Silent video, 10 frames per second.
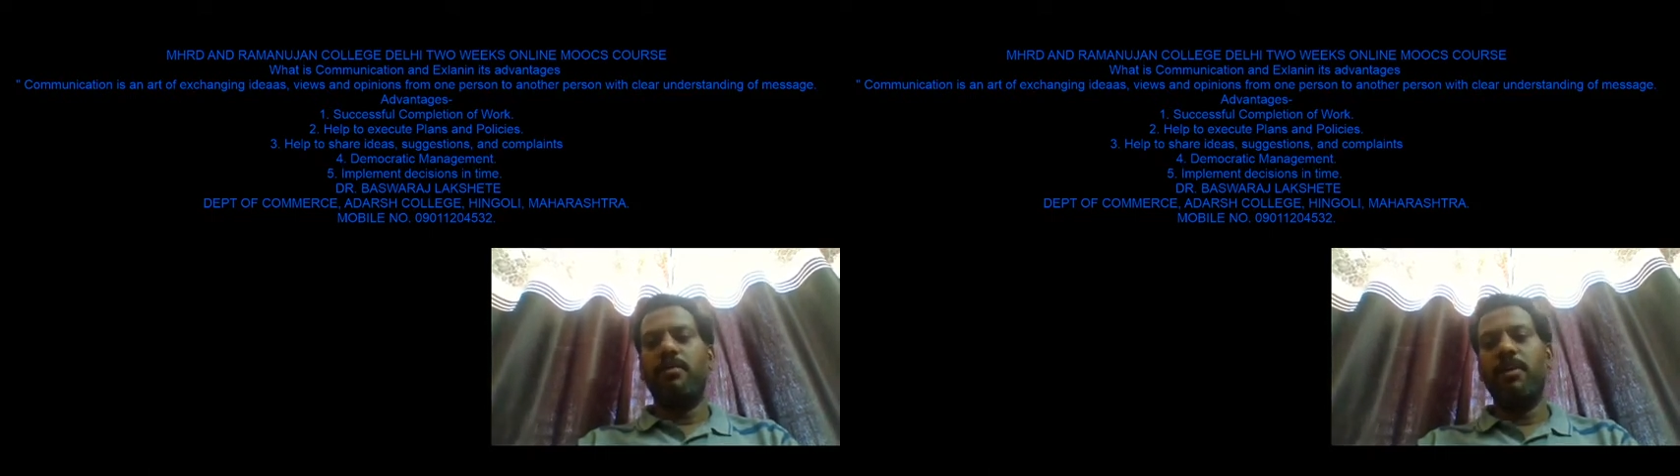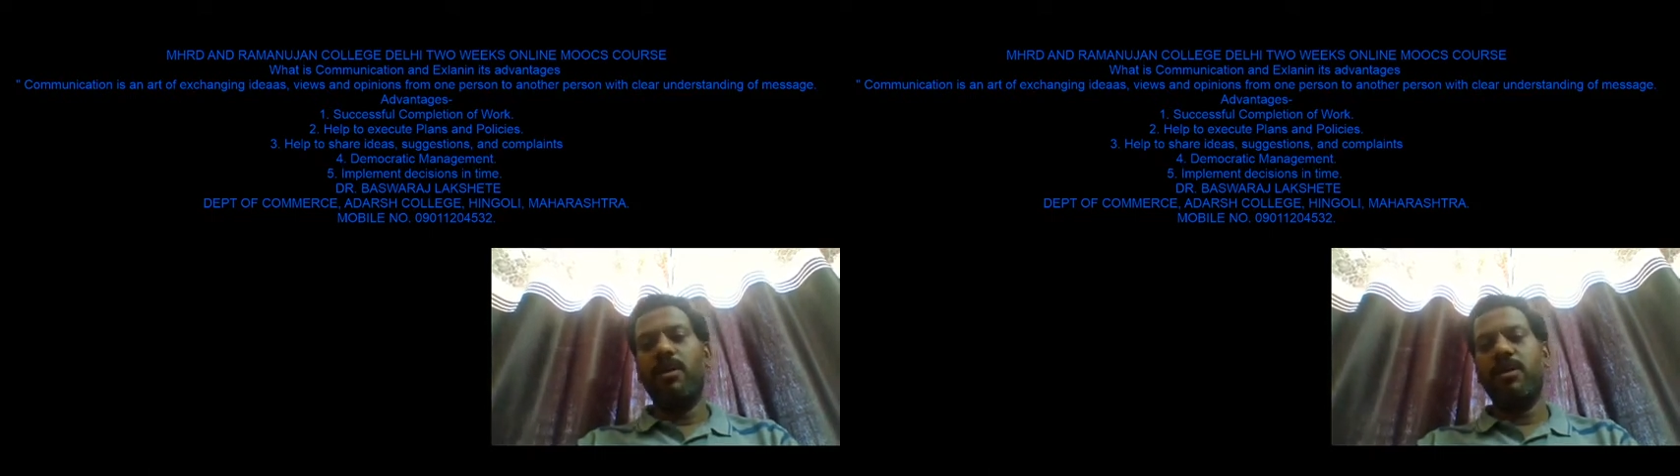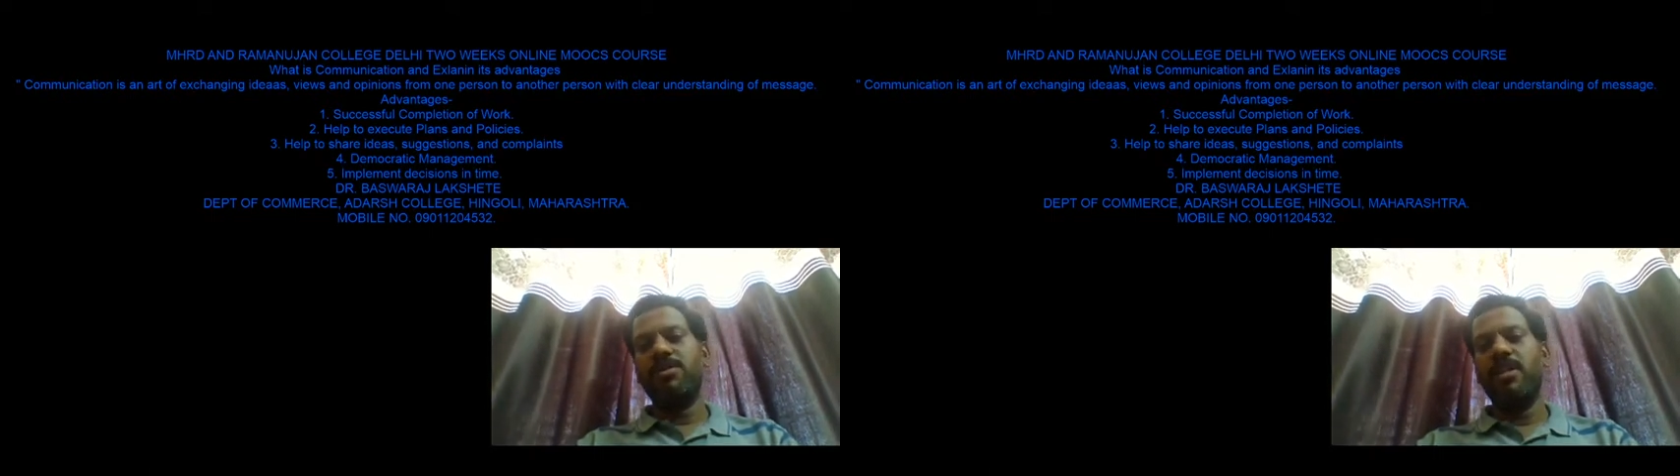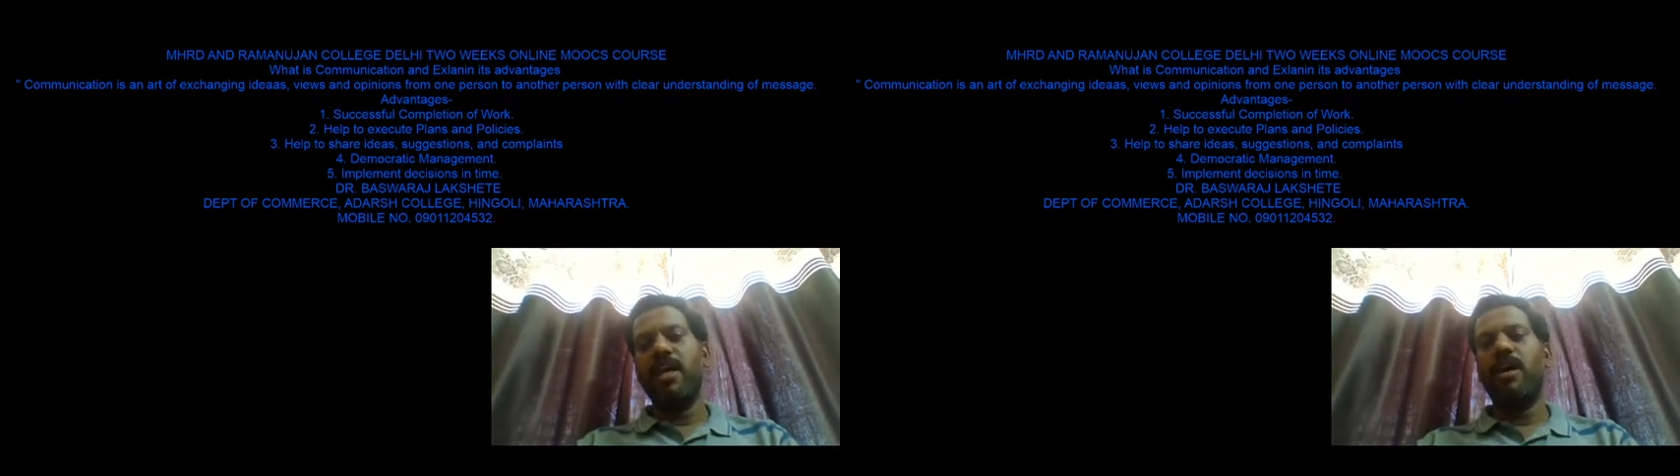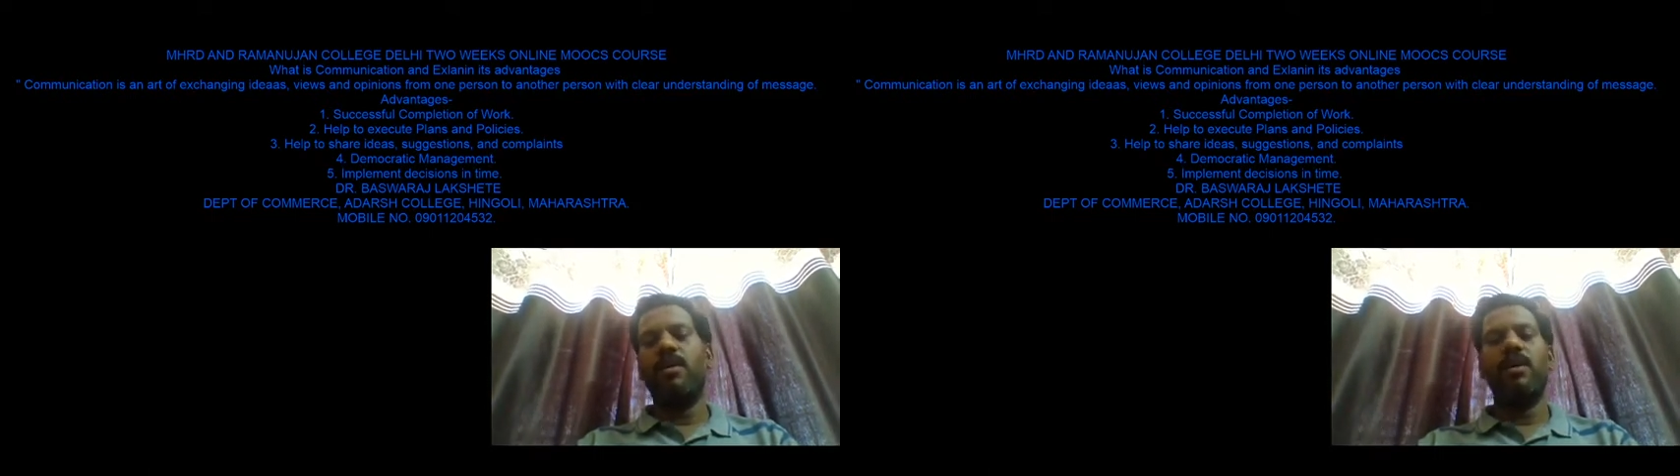because they
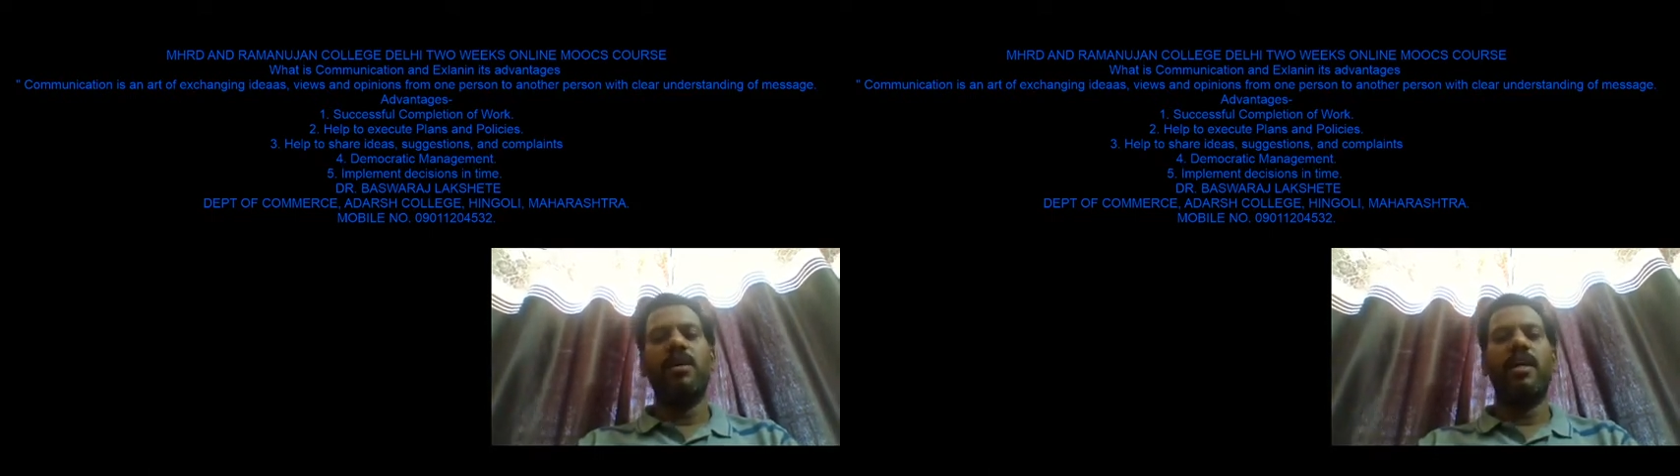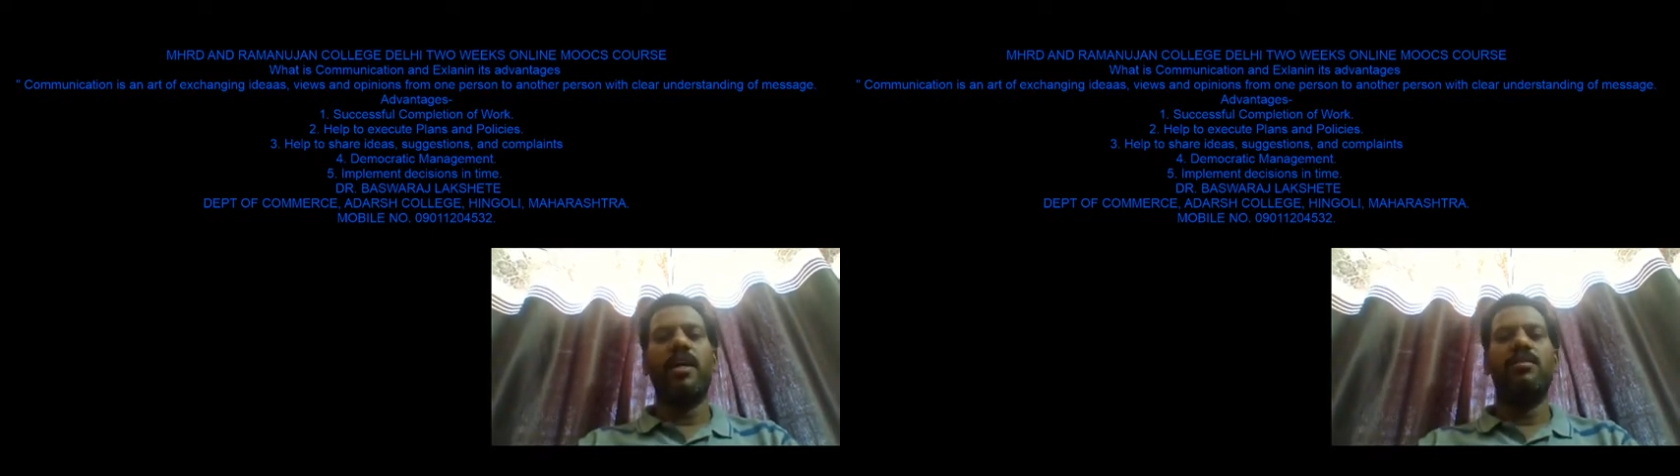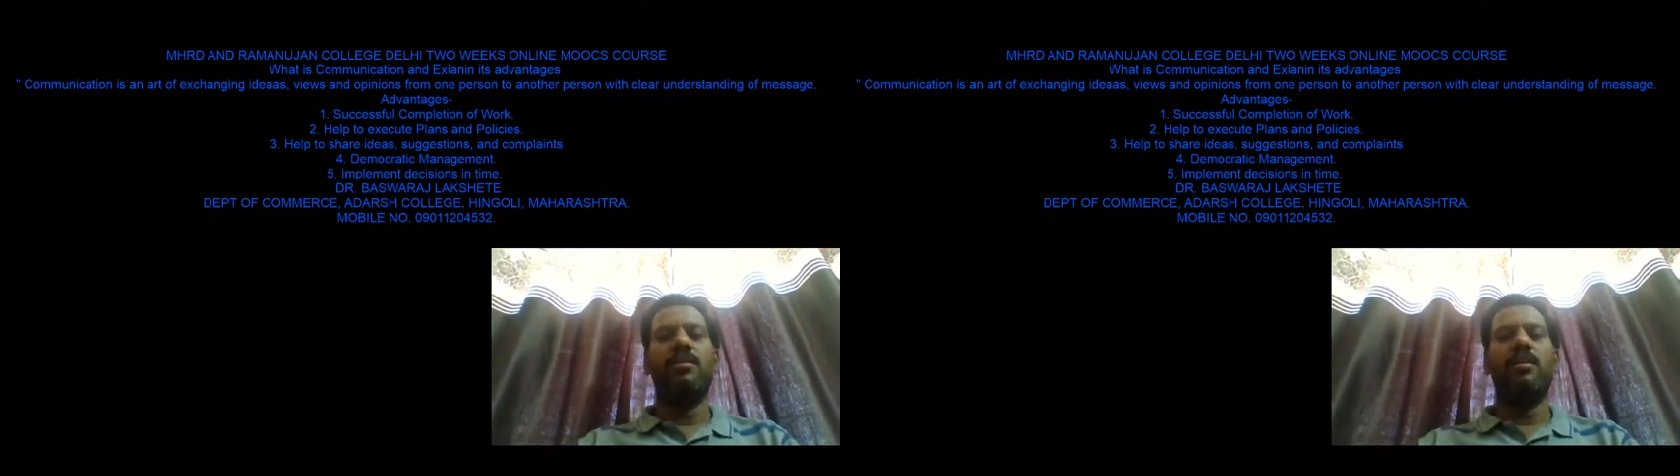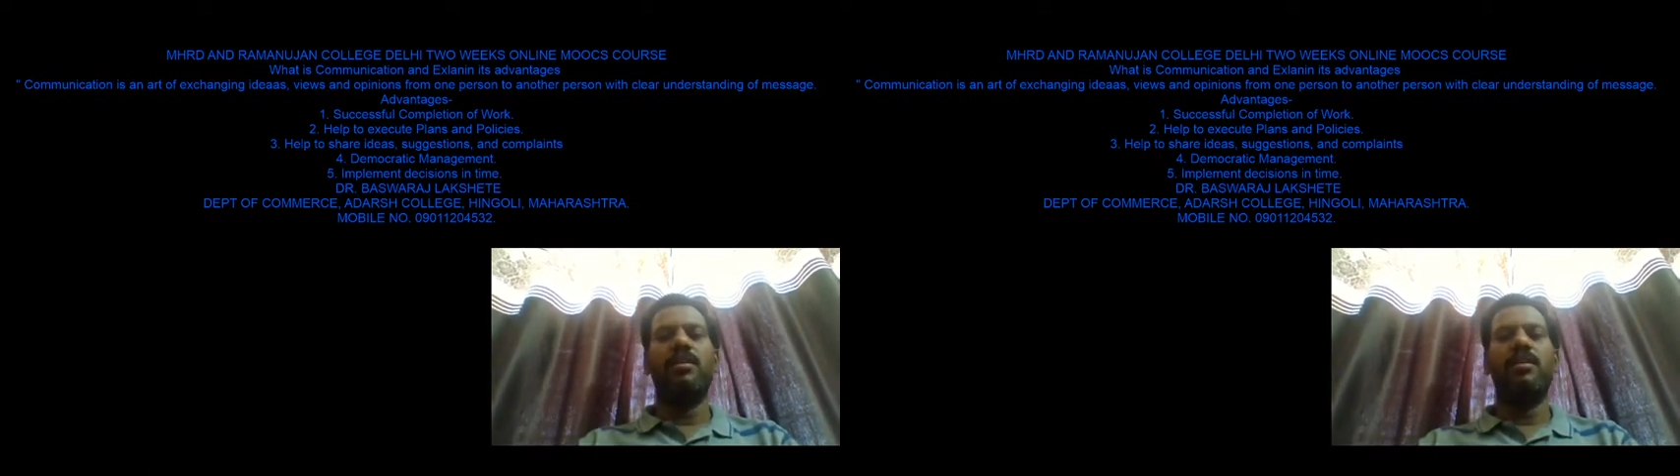have organized